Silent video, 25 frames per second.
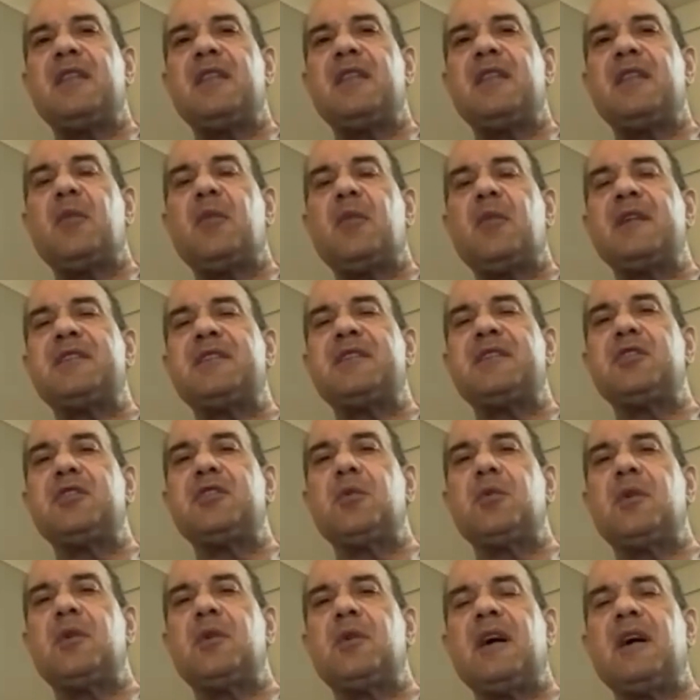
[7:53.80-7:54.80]
They went to
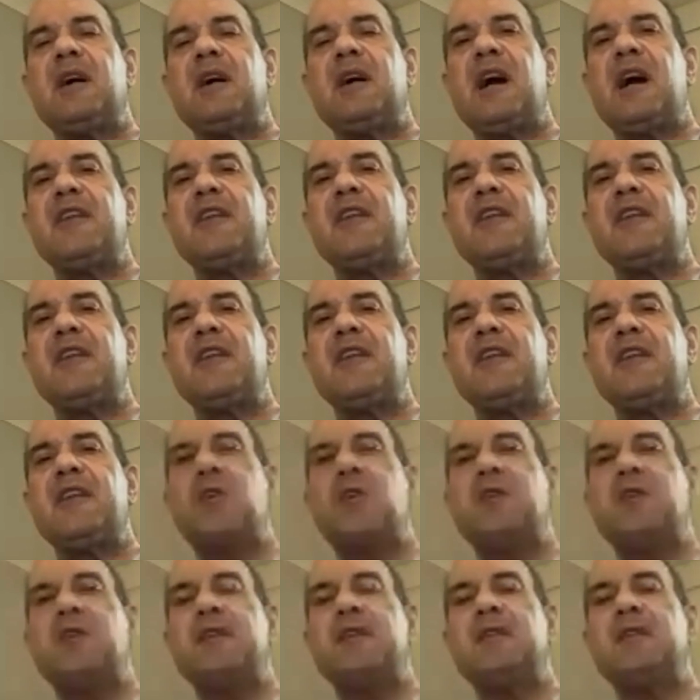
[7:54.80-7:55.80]
do a, a
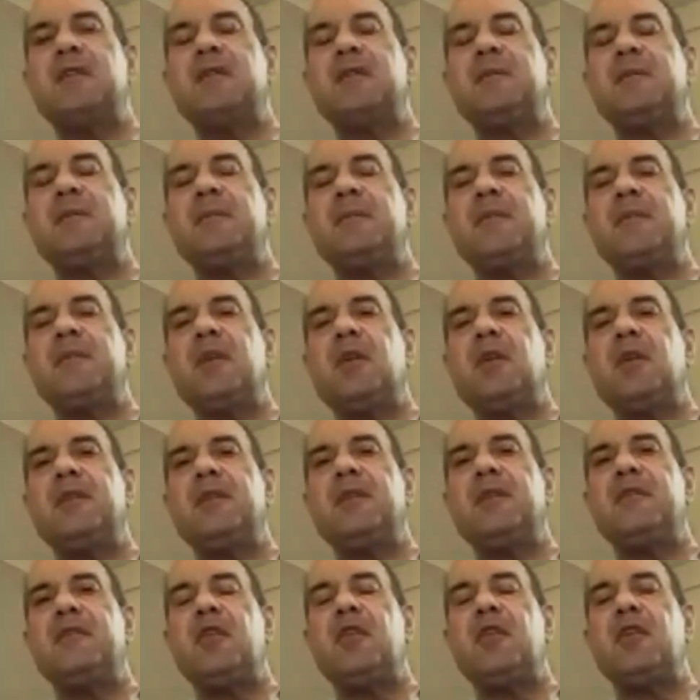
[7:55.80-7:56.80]
kyphoplasty on the
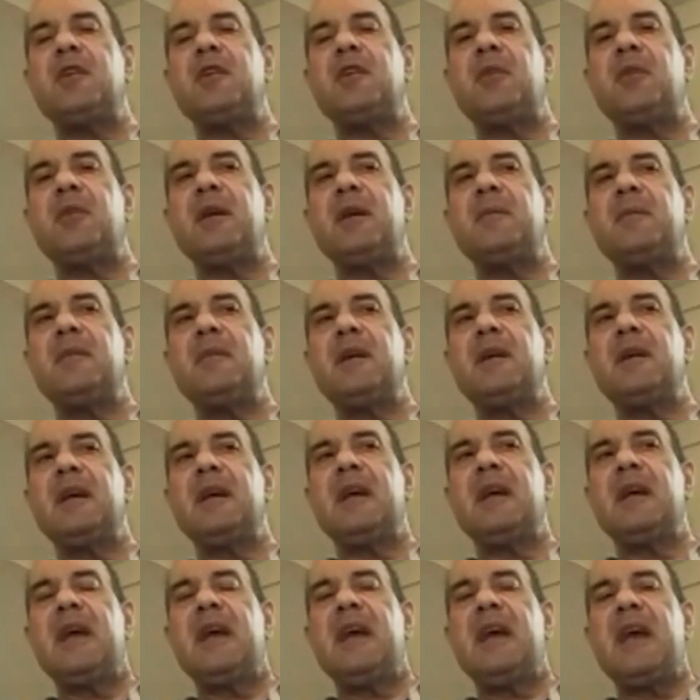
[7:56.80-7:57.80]
on the vertebrae,
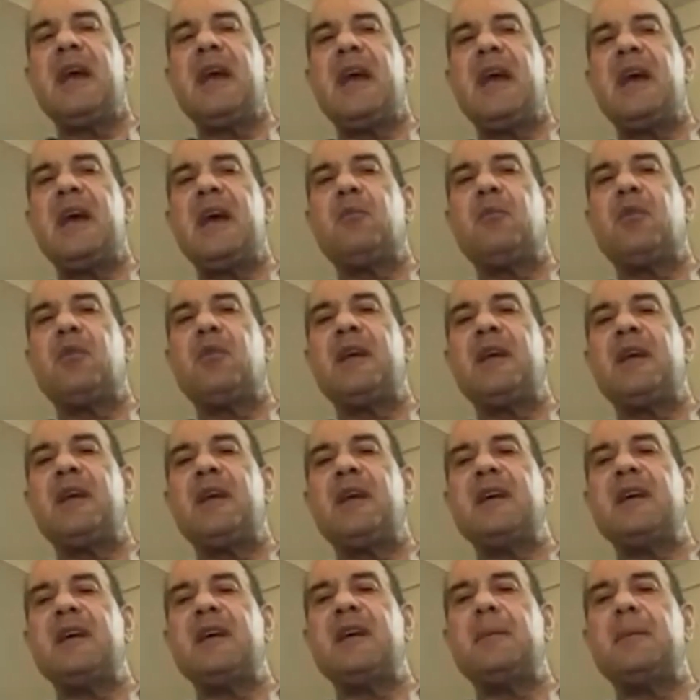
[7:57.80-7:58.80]
and
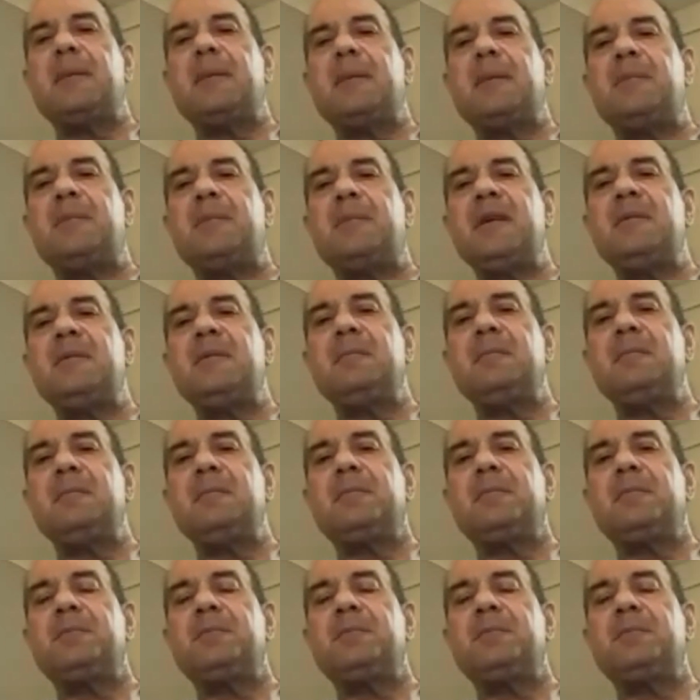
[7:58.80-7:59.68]
what ends up happening